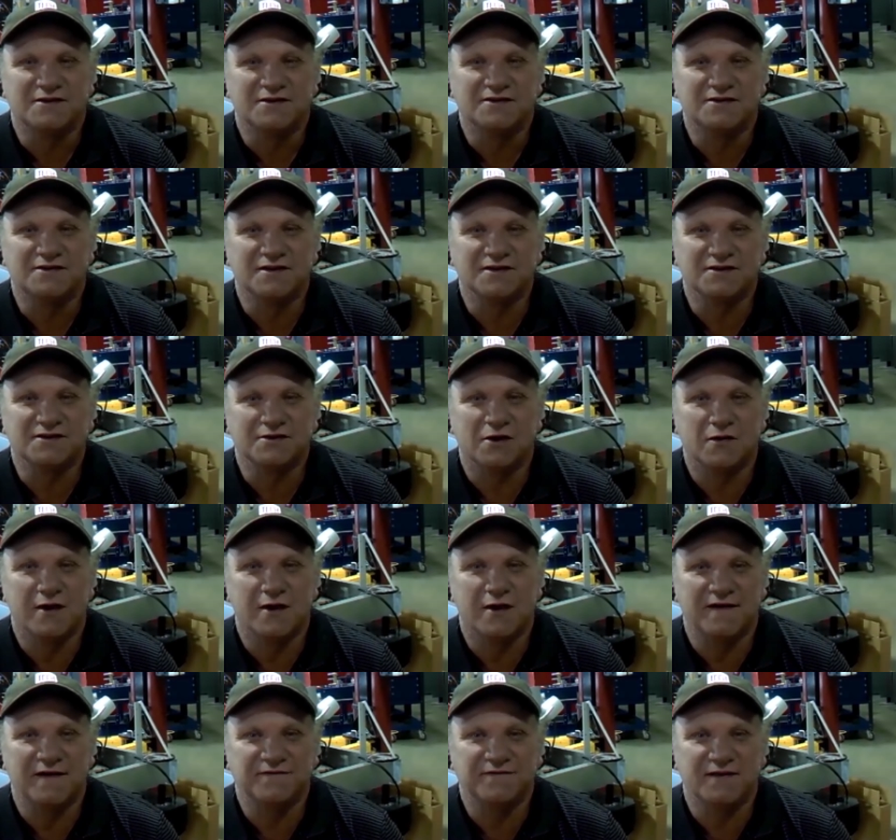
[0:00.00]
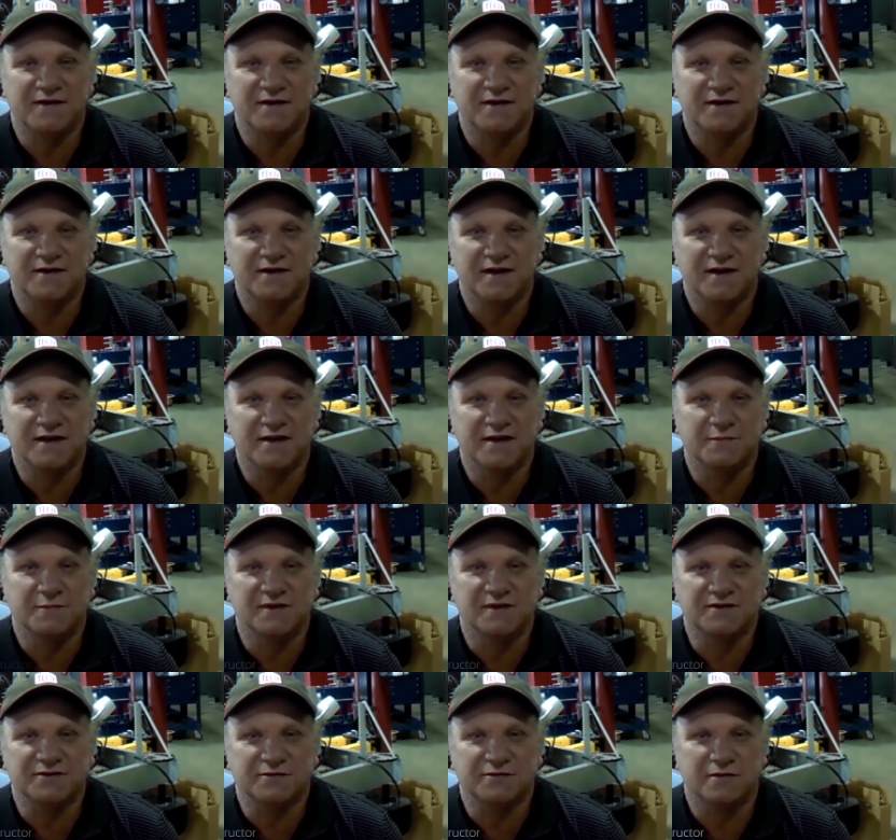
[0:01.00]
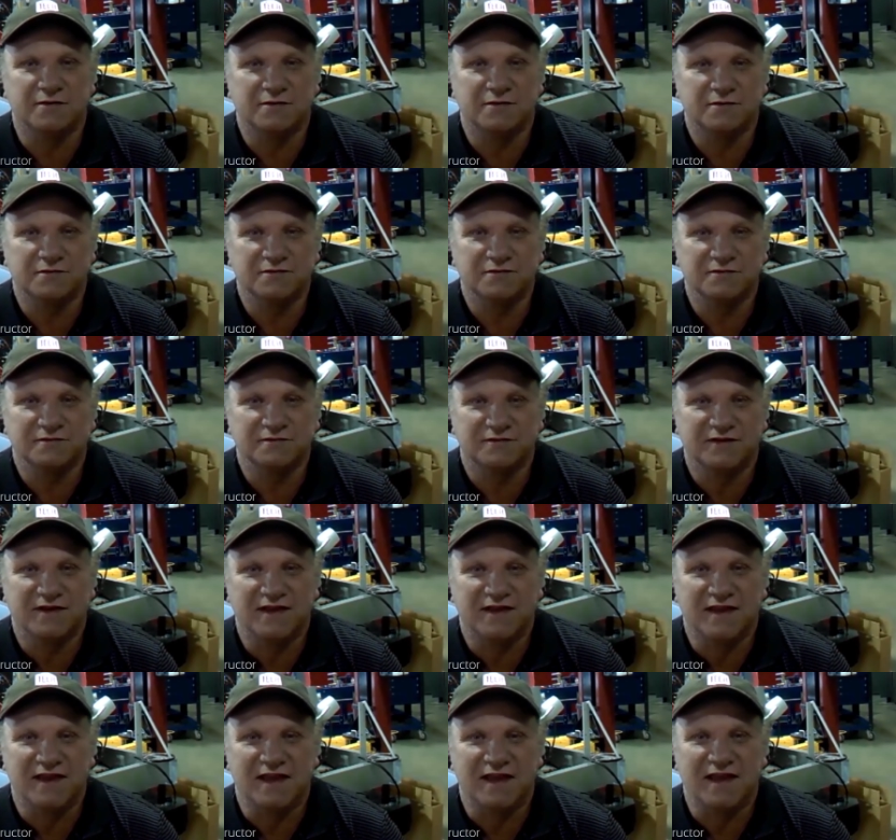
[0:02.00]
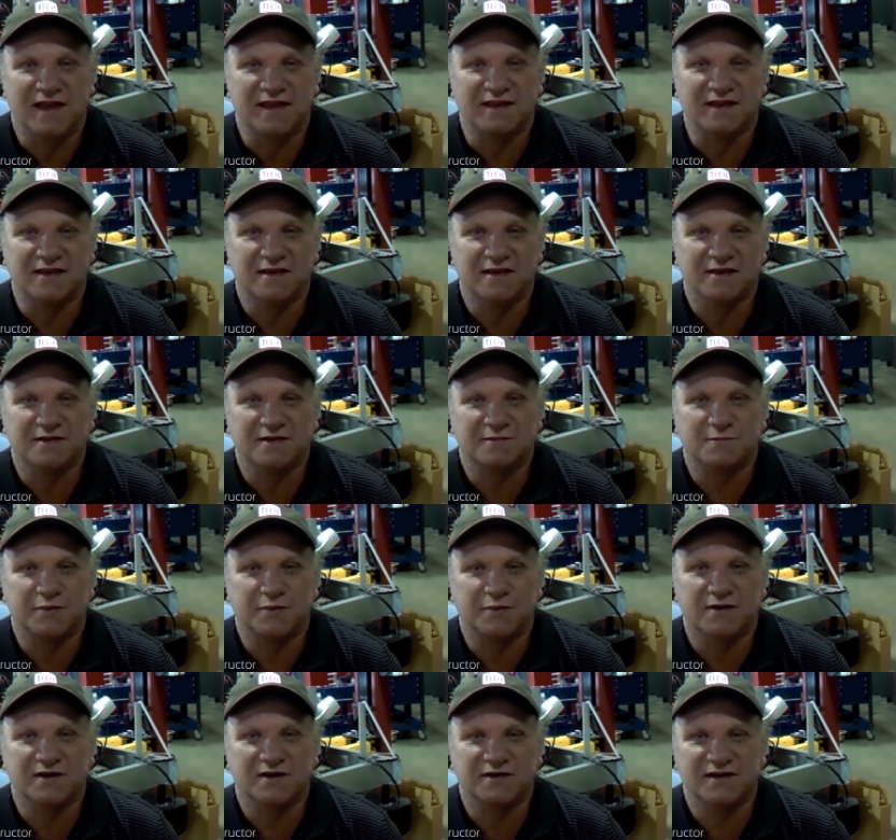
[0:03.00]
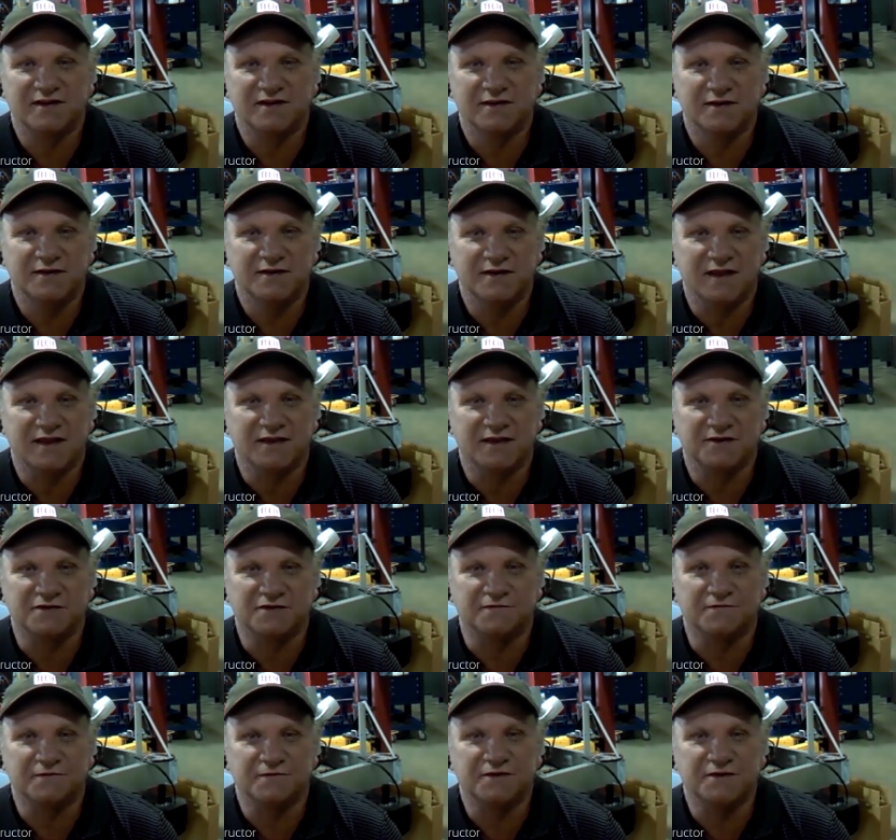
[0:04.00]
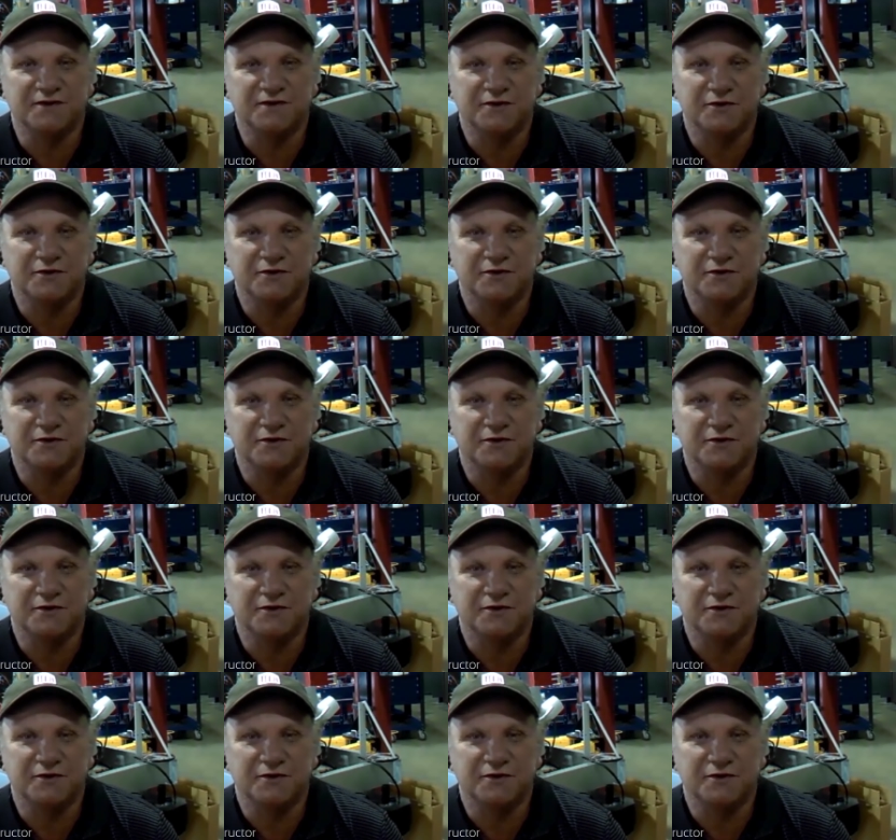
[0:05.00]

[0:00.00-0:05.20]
Just go out there and be strong and get plugged in and get your foot in the